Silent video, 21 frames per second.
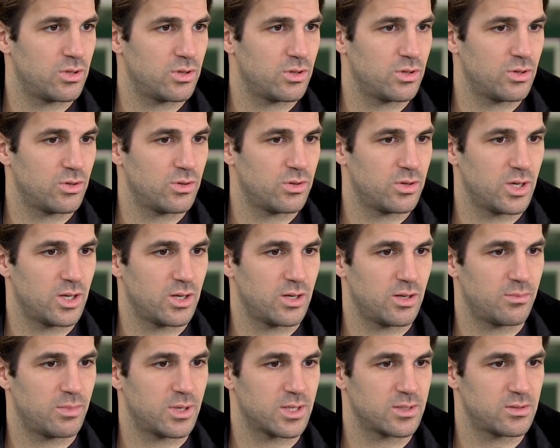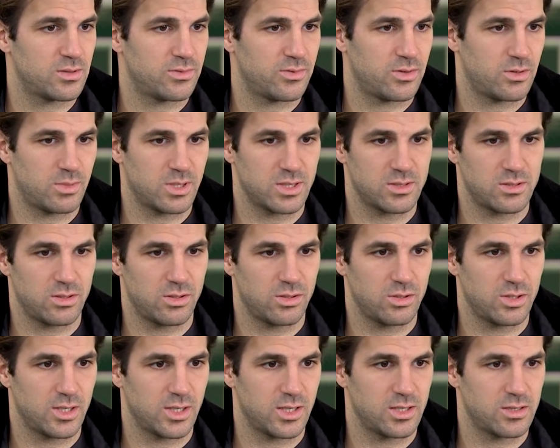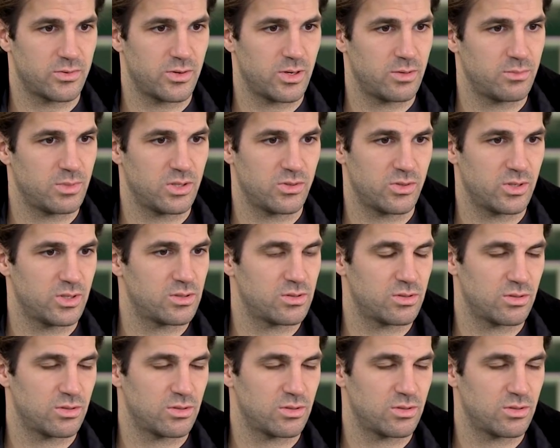You know, for Barcelona against Real Madrid.